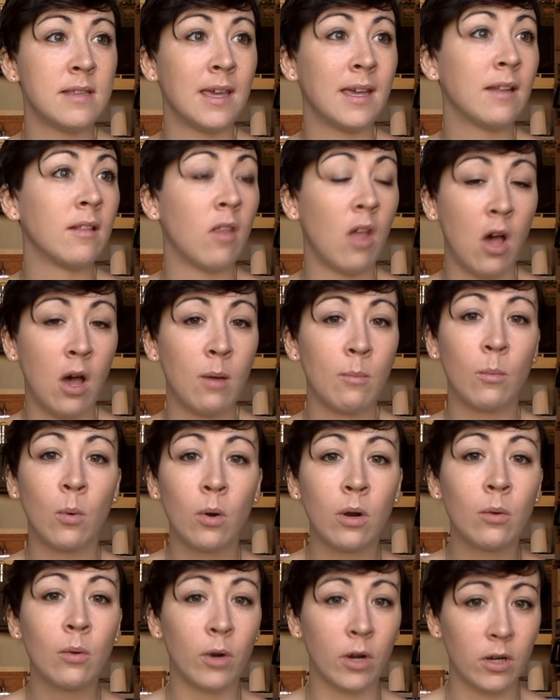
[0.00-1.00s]
a lot
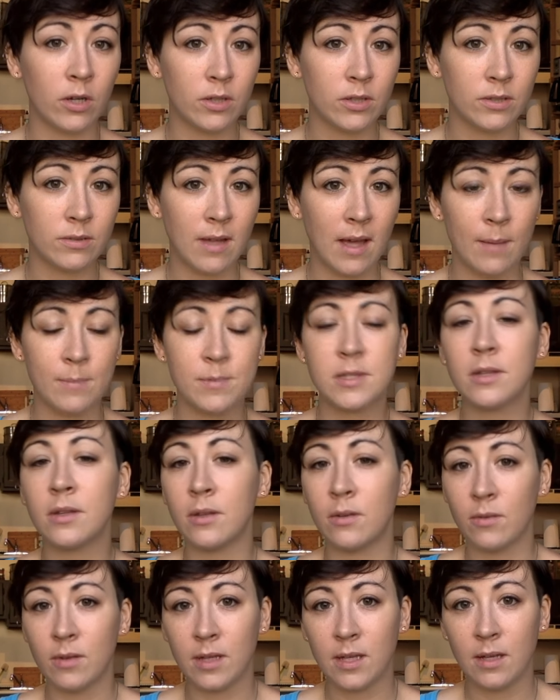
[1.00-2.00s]
more work,
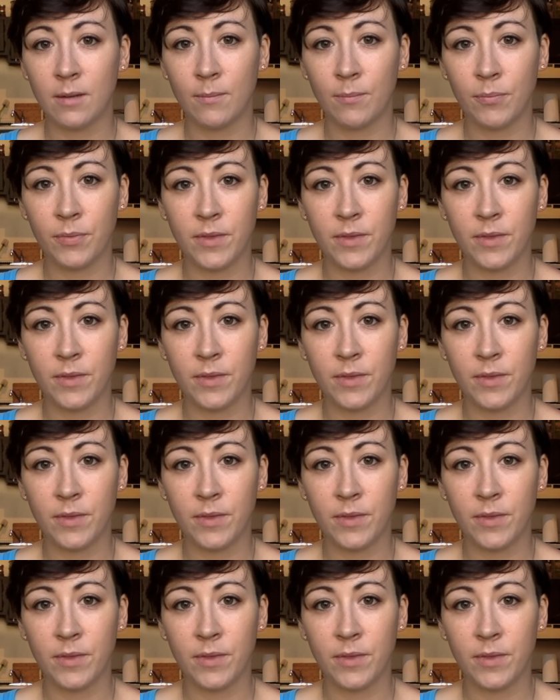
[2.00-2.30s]
absolutely.